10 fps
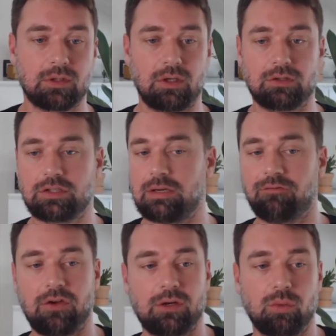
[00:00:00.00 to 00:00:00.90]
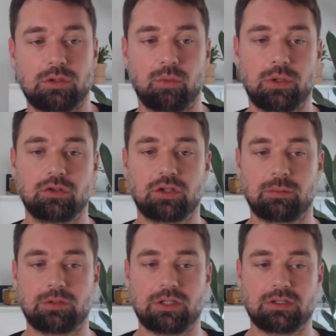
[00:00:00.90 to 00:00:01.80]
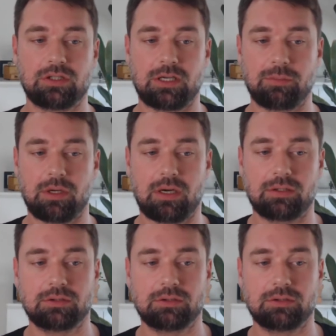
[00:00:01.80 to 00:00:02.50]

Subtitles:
Same thing with the window segmentation API.